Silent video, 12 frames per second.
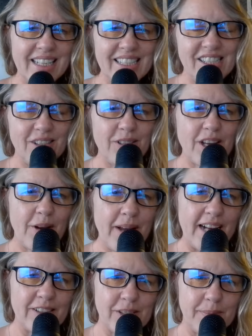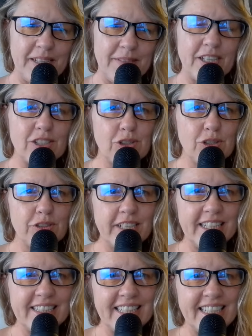Do you know how to be
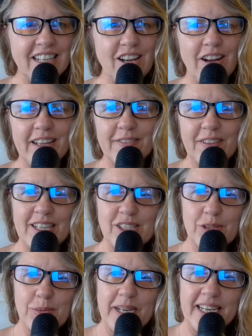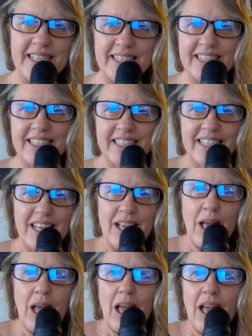victorious in life and to win?
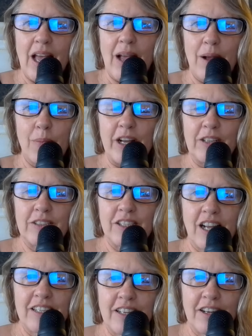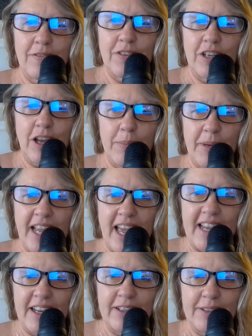Well, I don't know if you know
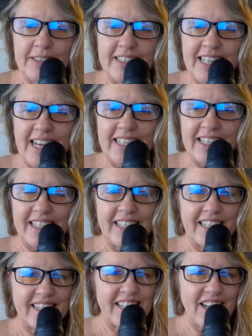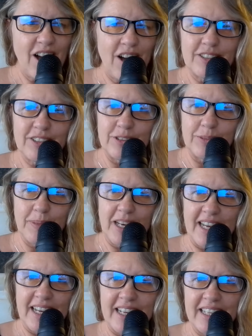Bukayo Saka, the Arsenal
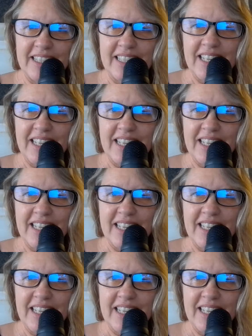player.